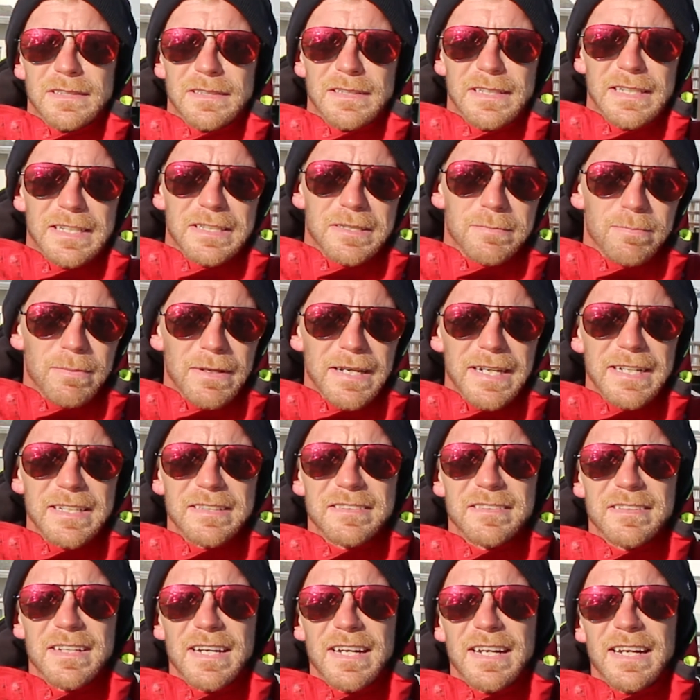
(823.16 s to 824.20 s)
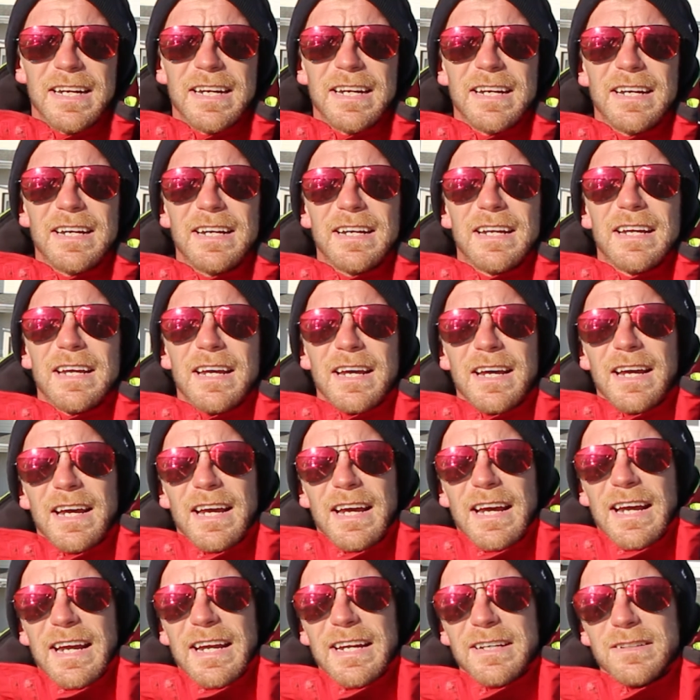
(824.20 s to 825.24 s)
Explains that
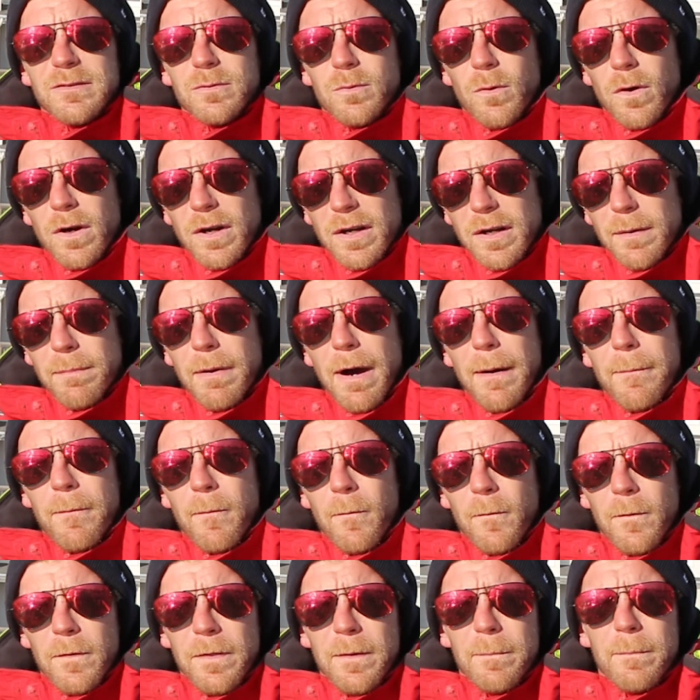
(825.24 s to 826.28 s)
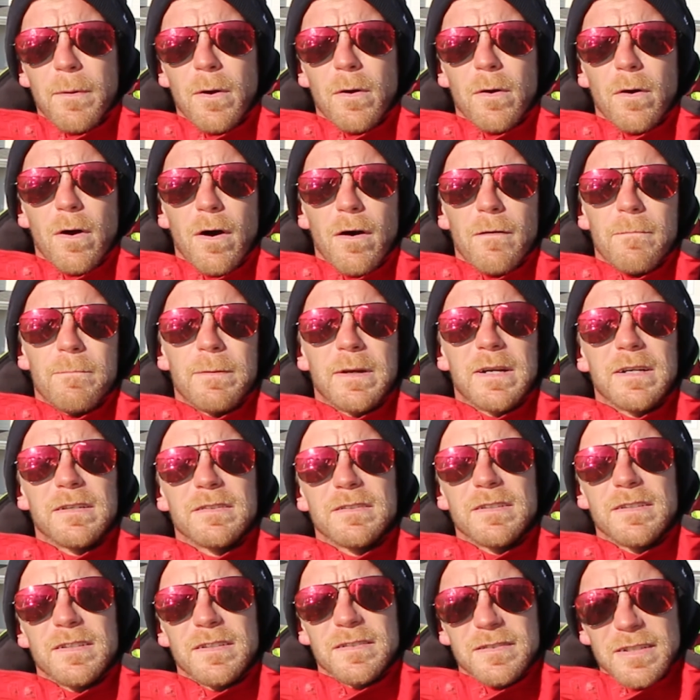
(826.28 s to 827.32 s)
he's worried about pulling the boat off
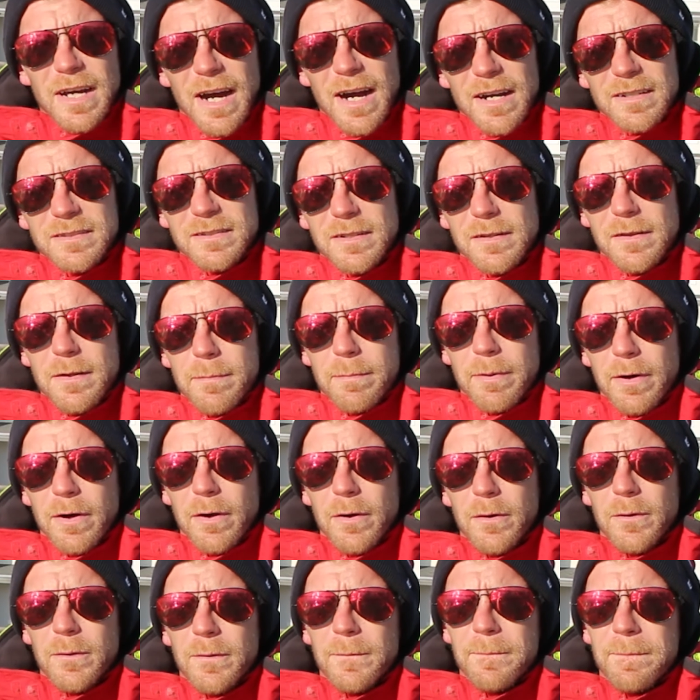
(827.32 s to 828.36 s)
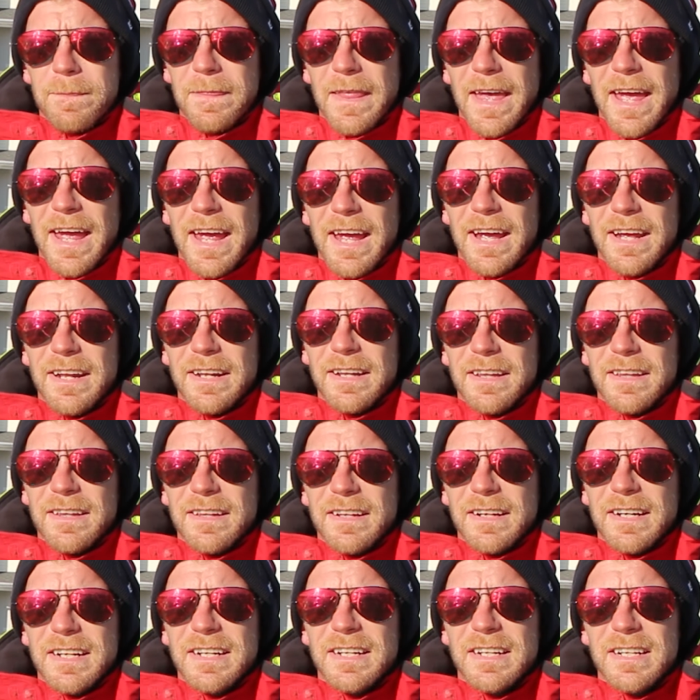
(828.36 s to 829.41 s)
because of the size of the boat and
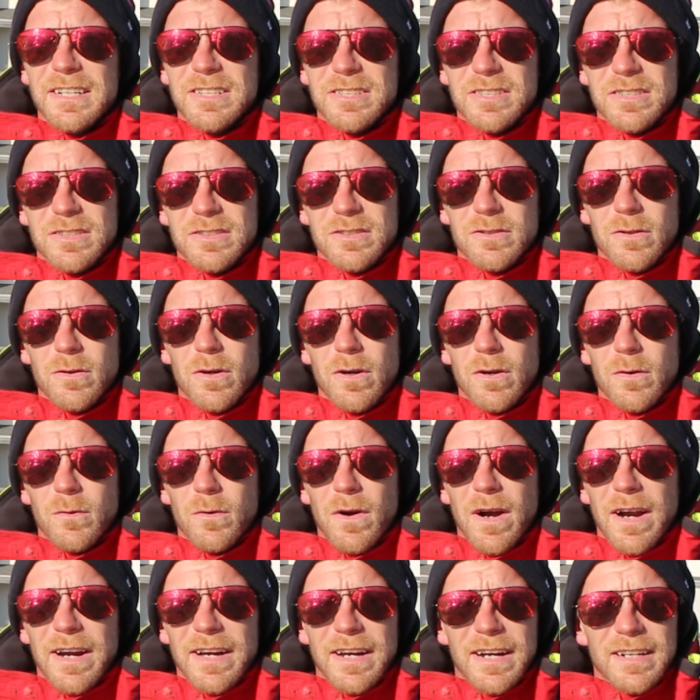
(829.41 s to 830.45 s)
the conditions aren't right.